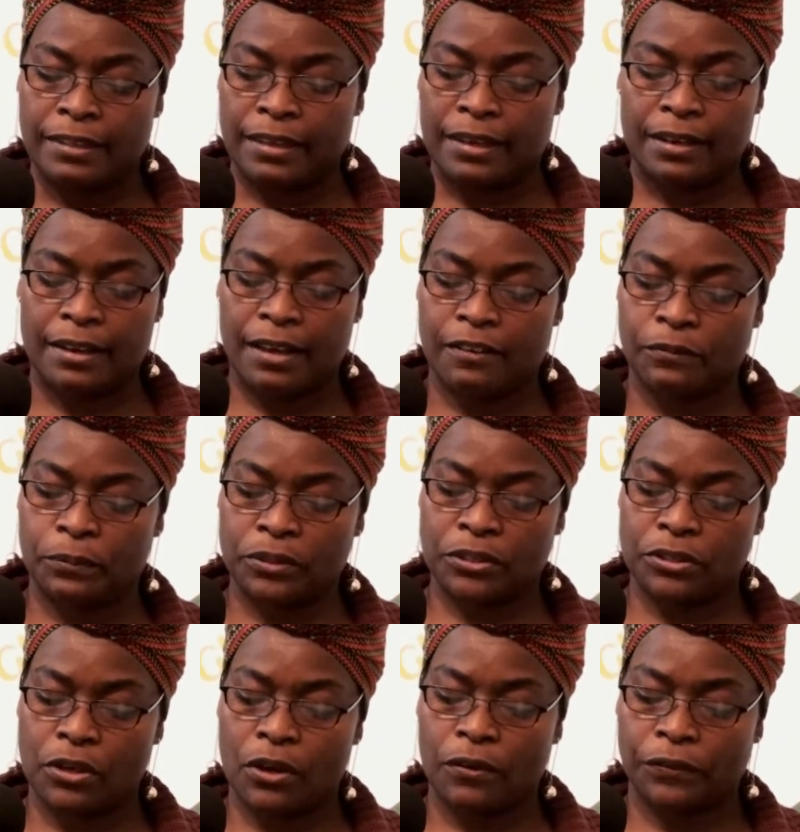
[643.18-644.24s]
Their love
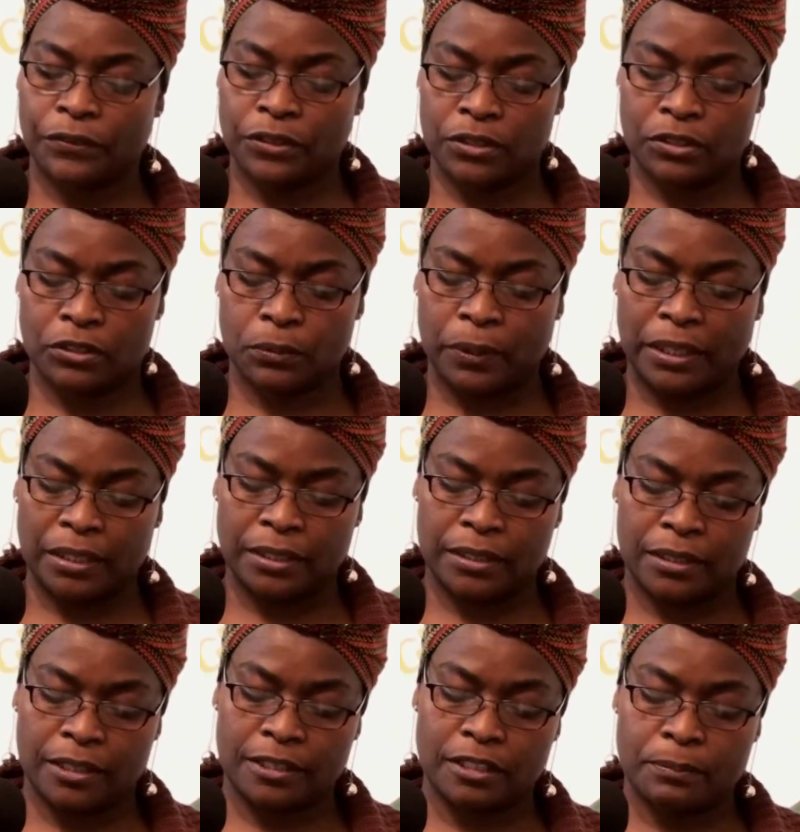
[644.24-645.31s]
was soft and
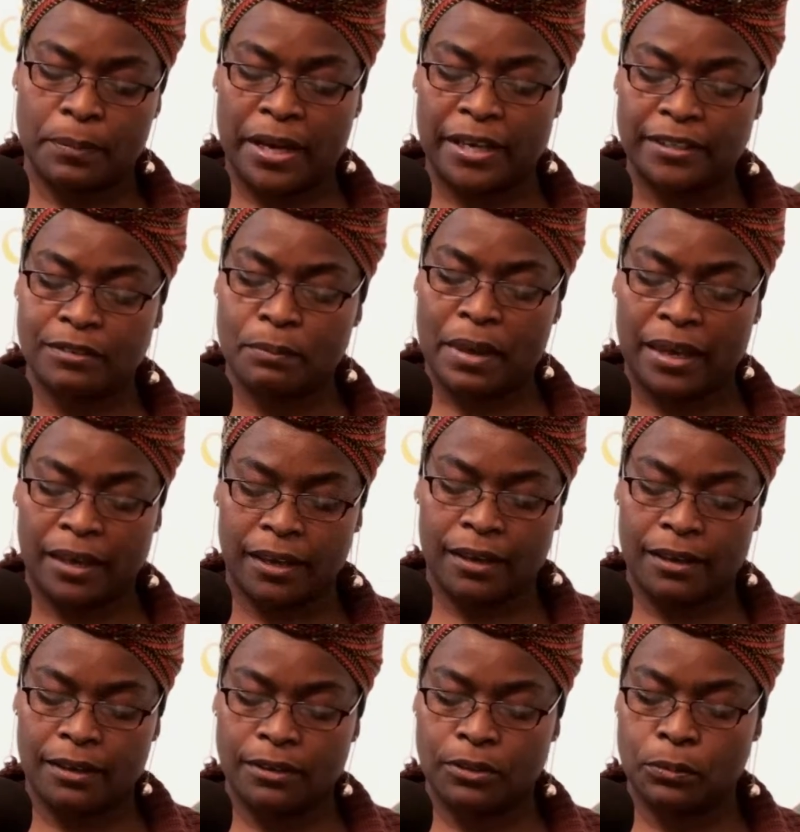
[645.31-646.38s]
sweet as spice
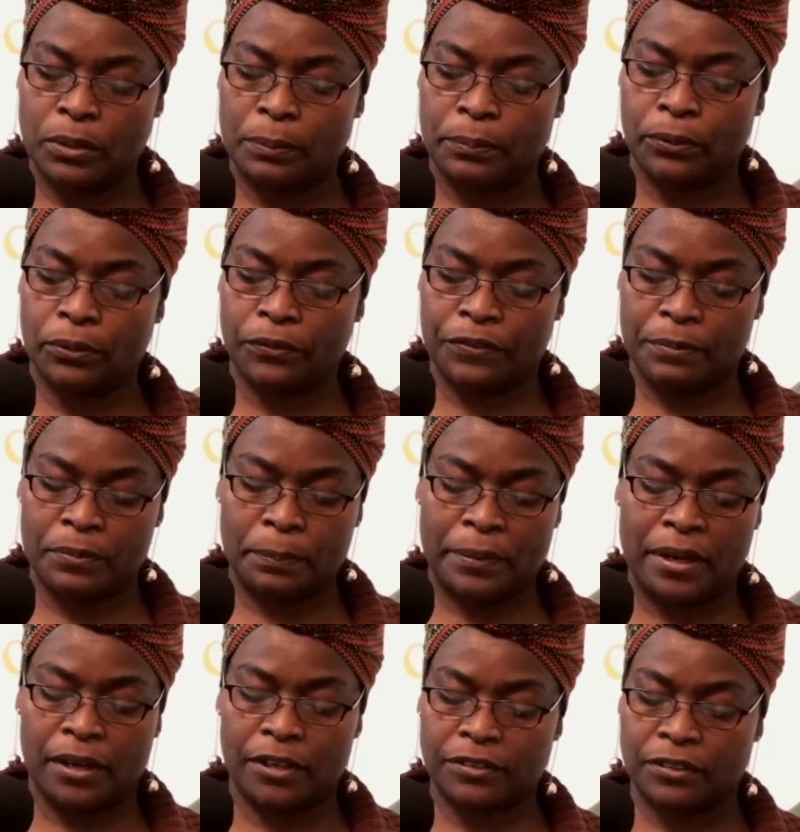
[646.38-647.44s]
mango we bought from the
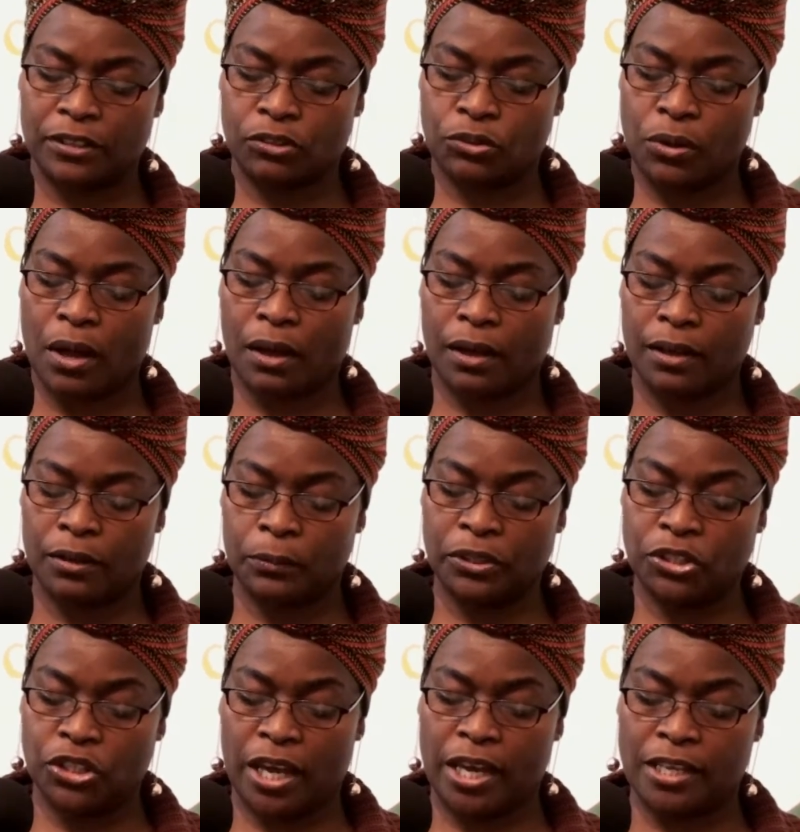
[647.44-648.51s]
passing truck
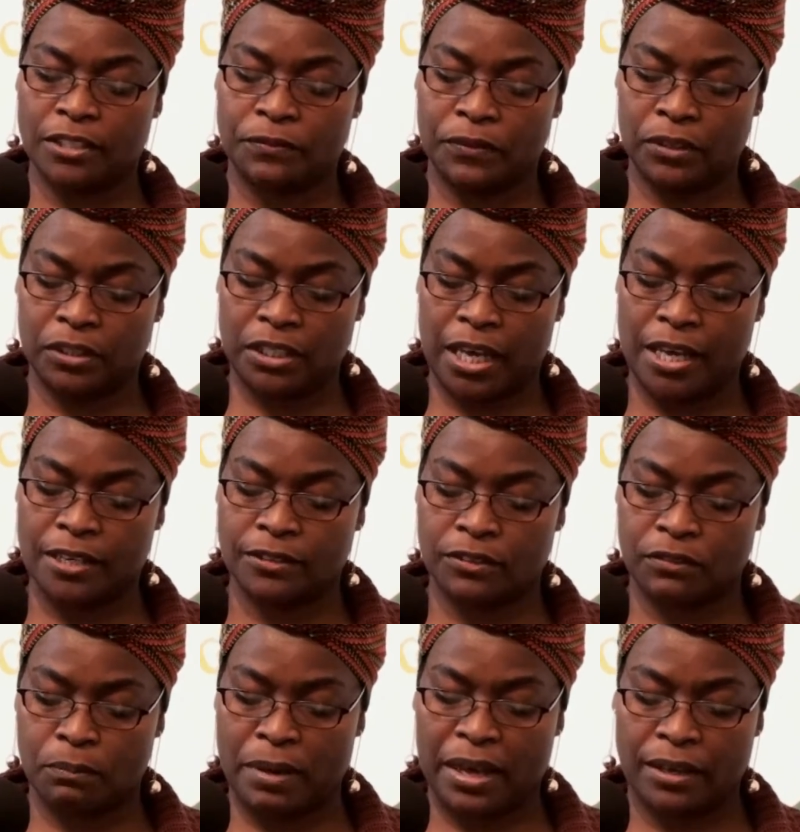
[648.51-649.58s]
we chased for the
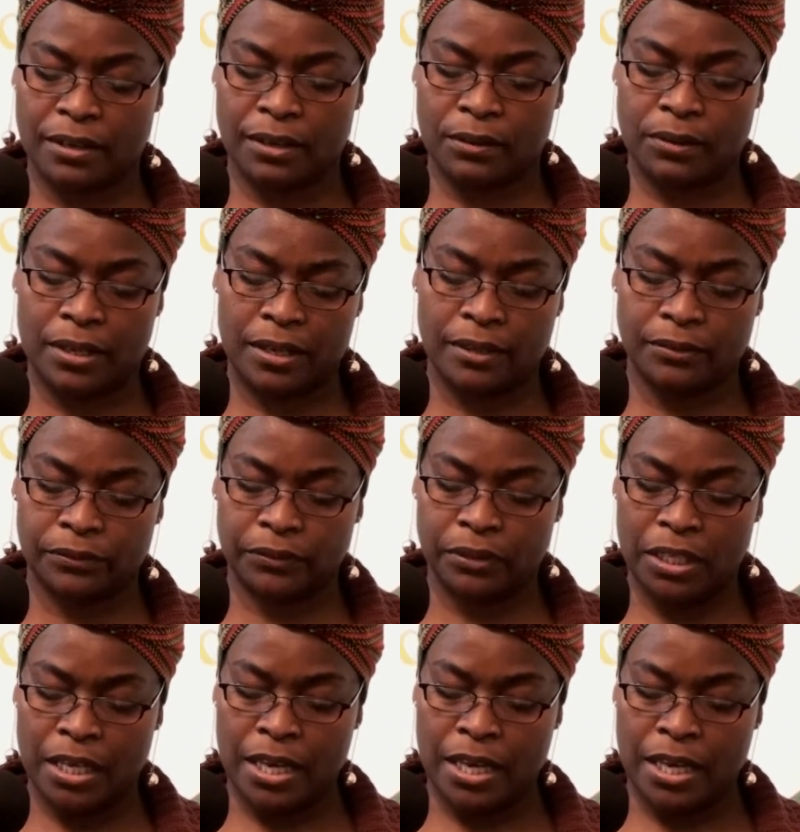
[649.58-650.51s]
taste of mango love.